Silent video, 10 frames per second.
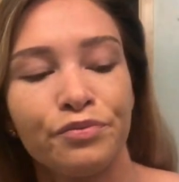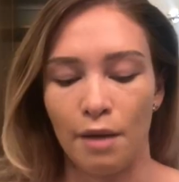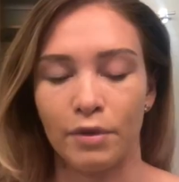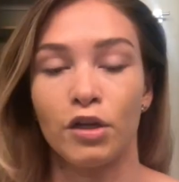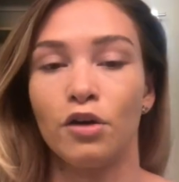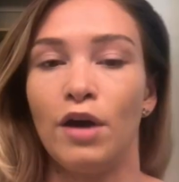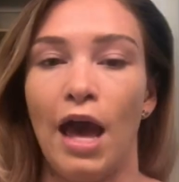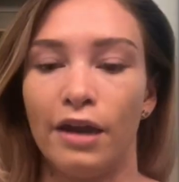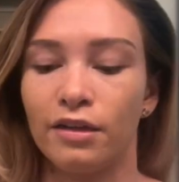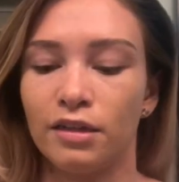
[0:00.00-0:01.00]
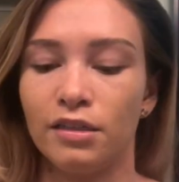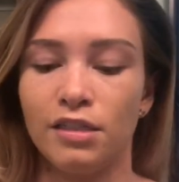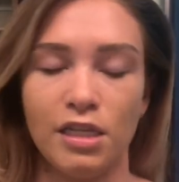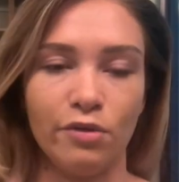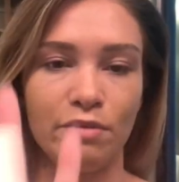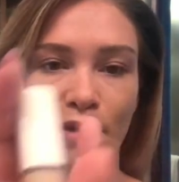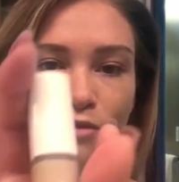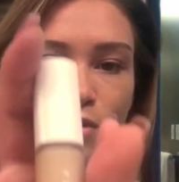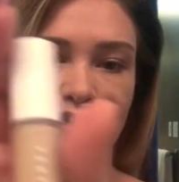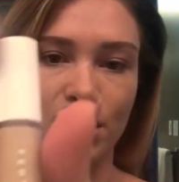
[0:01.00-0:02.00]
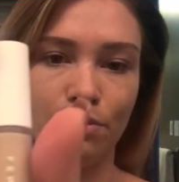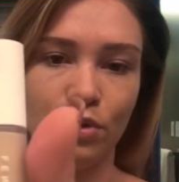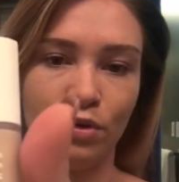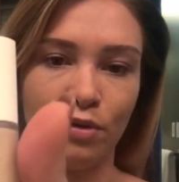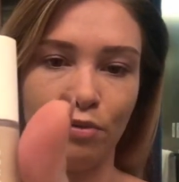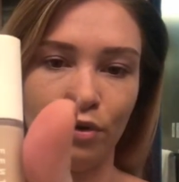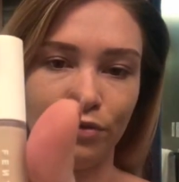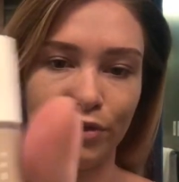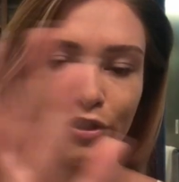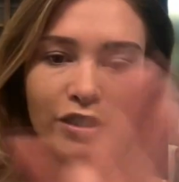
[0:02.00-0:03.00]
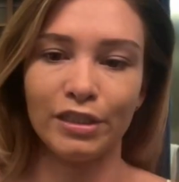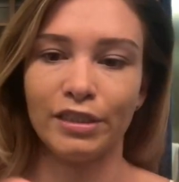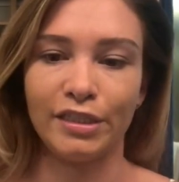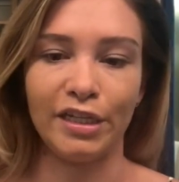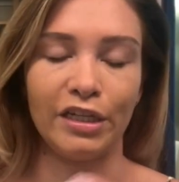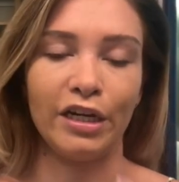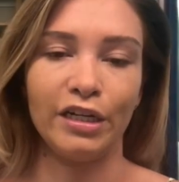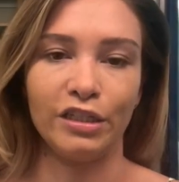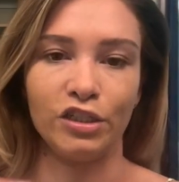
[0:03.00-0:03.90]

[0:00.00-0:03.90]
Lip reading: I'm gonna go ahead and conceal with my Fenty Beauty Pro Filter Concealer in the